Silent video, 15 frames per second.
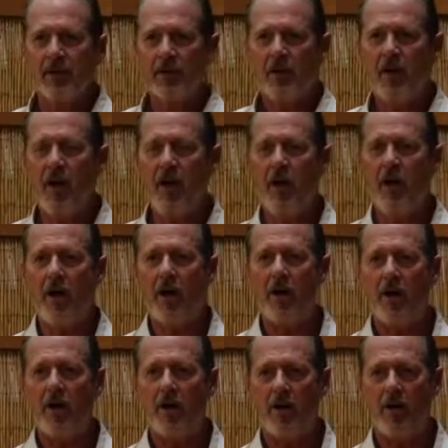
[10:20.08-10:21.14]
we're just a
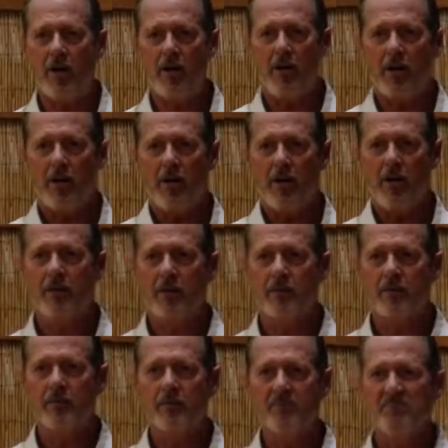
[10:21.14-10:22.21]
bunch of brutes that are
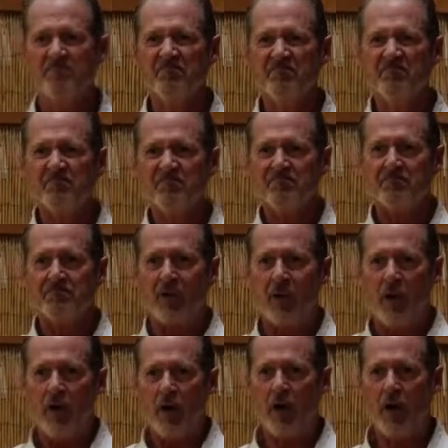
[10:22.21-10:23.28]
more or less just
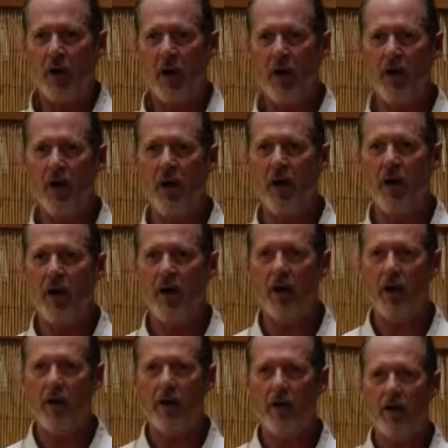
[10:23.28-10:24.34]
kickboxers and we
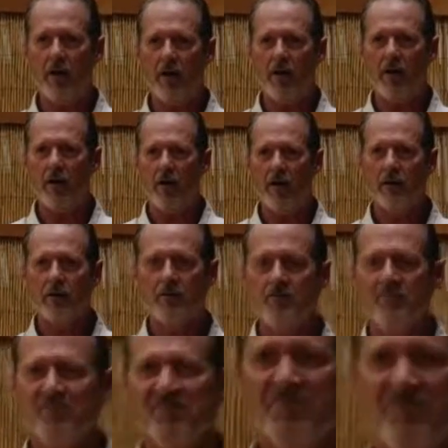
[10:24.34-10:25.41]
fight bare knuckle and